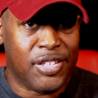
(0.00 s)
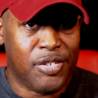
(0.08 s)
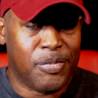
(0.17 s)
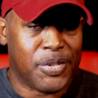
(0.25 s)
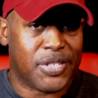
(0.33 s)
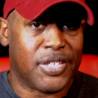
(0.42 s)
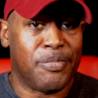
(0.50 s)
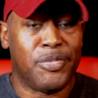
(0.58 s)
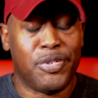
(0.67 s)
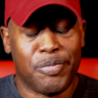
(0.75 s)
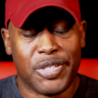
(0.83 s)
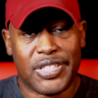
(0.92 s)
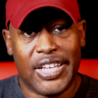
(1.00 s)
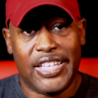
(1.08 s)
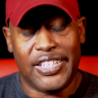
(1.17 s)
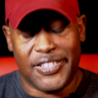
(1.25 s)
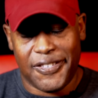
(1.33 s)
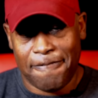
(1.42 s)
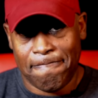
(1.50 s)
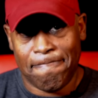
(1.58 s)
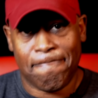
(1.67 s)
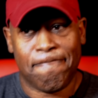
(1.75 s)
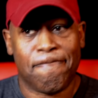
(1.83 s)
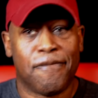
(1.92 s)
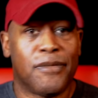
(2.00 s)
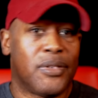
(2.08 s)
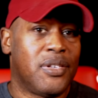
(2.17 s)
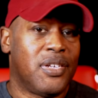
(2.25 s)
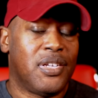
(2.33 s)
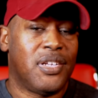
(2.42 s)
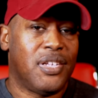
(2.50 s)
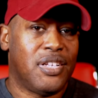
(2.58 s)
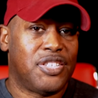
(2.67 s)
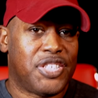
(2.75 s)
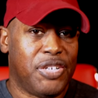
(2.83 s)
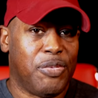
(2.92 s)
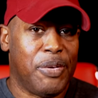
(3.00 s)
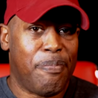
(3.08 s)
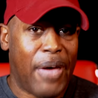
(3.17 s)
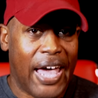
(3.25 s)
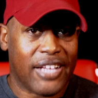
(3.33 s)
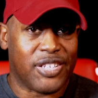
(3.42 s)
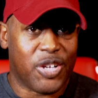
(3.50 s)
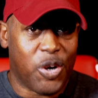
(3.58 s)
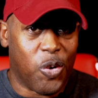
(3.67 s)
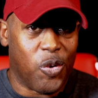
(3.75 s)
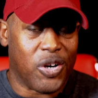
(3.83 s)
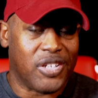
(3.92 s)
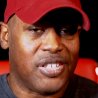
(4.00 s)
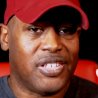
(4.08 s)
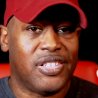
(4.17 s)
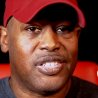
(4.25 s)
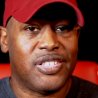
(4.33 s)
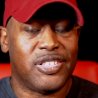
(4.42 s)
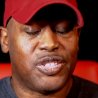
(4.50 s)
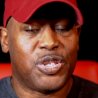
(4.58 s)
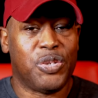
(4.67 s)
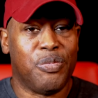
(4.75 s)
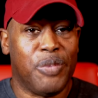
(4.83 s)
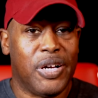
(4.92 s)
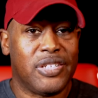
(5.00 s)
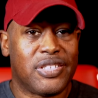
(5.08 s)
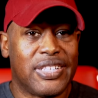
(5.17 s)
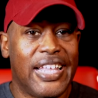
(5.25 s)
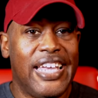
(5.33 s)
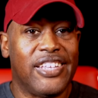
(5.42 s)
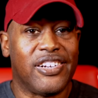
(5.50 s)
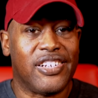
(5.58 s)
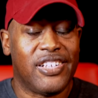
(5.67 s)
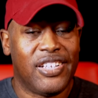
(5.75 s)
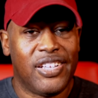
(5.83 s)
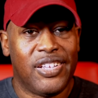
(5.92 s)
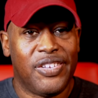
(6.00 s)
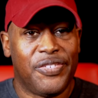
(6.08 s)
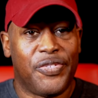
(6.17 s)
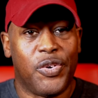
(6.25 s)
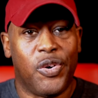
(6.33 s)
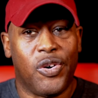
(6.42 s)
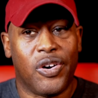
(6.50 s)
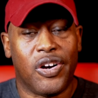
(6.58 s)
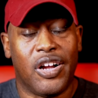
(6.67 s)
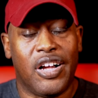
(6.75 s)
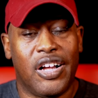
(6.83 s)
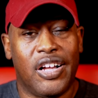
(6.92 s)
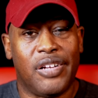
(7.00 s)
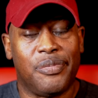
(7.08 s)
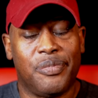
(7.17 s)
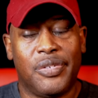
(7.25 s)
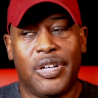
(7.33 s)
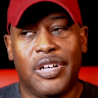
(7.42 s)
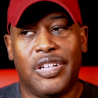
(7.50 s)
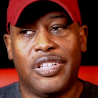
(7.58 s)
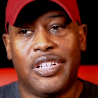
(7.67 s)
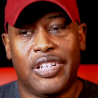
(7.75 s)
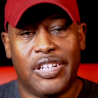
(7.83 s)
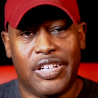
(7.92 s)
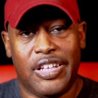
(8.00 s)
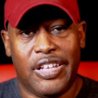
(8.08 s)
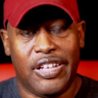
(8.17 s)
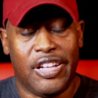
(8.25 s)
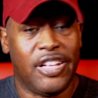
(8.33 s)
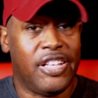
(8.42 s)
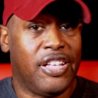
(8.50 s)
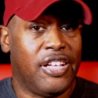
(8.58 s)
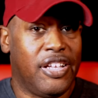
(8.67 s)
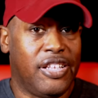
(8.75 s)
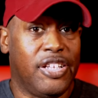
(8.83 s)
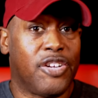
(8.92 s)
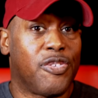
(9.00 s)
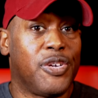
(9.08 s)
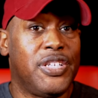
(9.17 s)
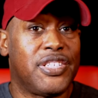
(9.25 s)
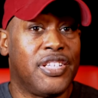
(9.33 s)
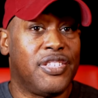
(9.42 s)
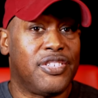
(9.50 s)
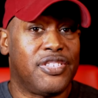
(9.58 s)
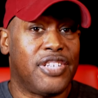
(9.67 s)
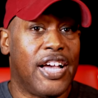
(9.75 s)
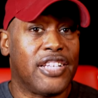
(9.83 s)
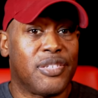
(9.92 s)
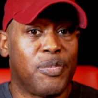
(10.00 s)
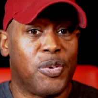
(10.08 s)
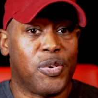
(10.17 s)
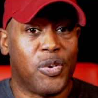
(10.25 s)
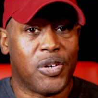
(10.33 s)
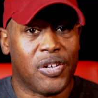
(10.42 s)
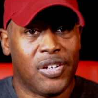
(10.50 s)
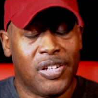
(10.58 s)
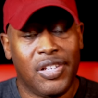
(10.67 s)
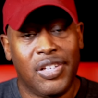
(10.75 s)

in a new Mercedes. She went back to court 2 months later for an increase in child support order,